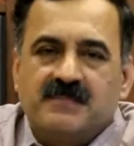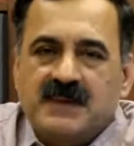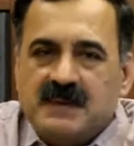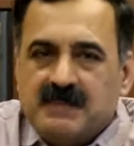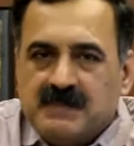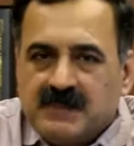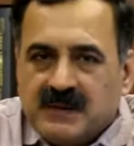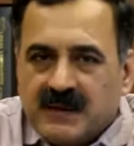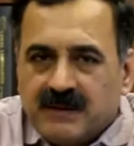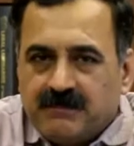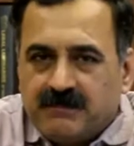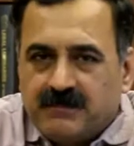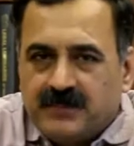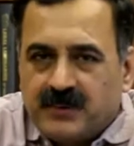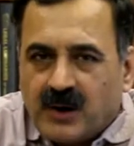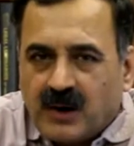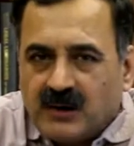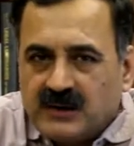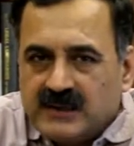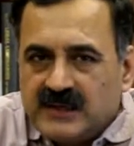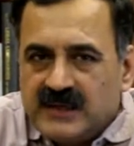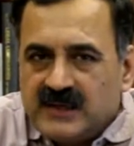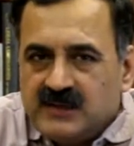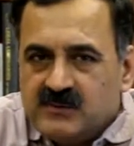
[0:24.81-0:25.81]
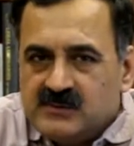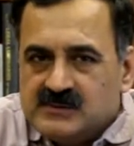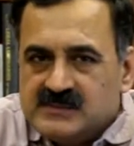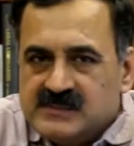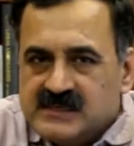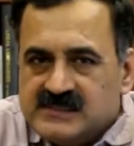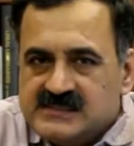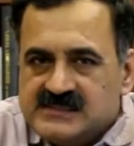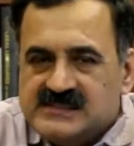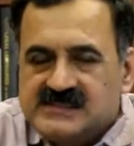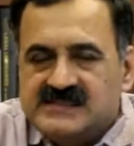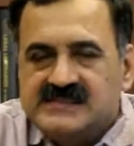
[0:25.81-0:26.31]
people are broadly
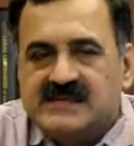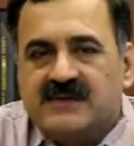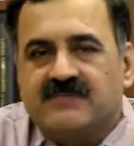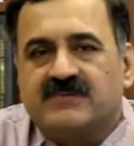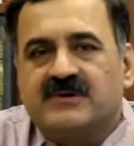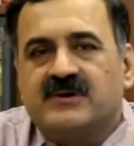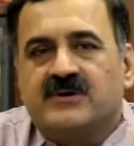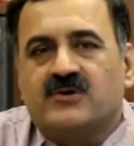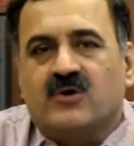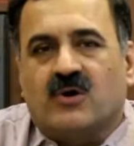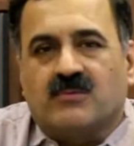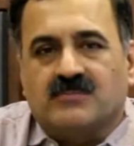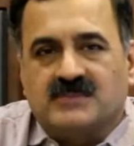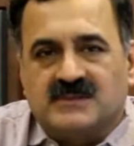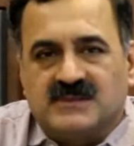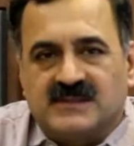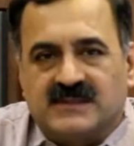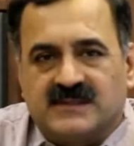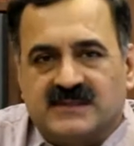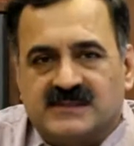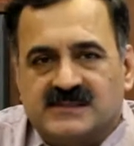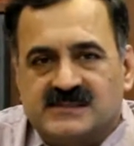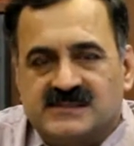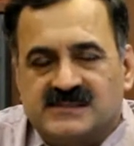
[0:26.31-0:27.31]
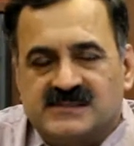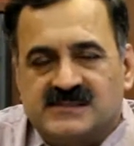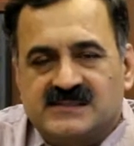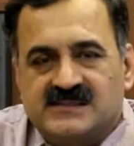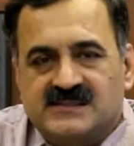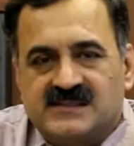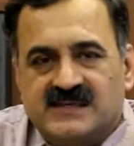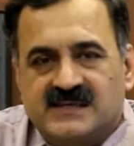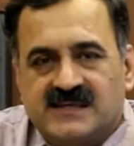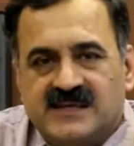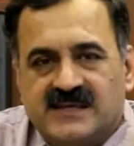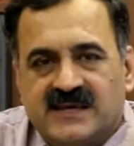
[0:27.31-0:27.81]
using 7 raw
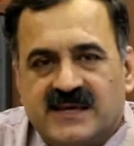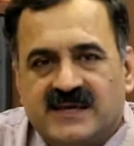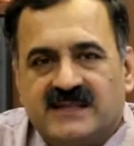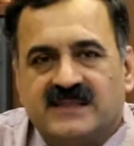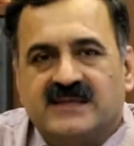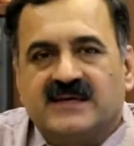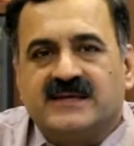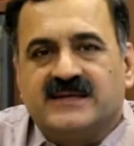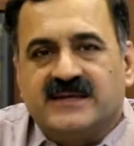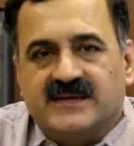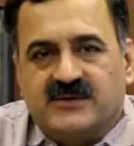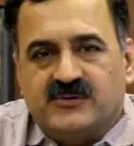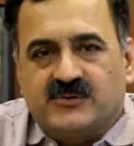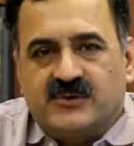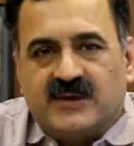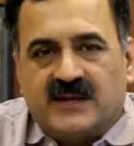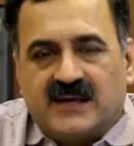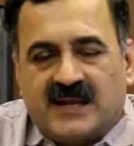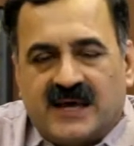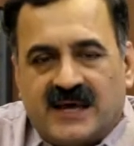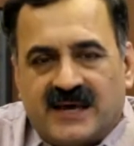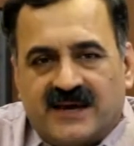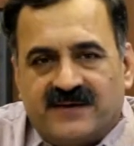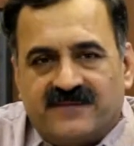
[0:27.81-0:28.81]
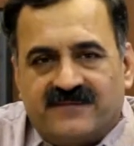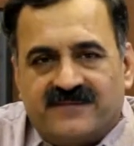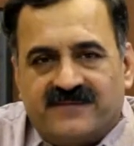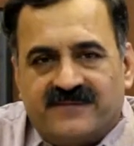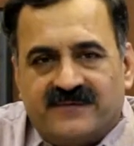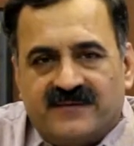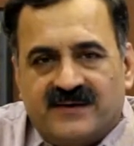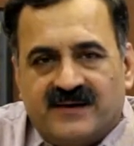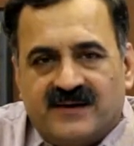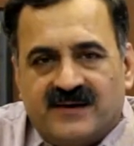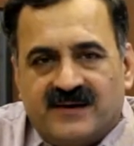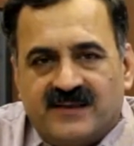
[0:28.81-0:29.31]
materials in their day-to-day
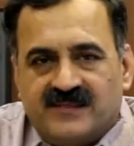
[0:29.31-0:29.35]
life.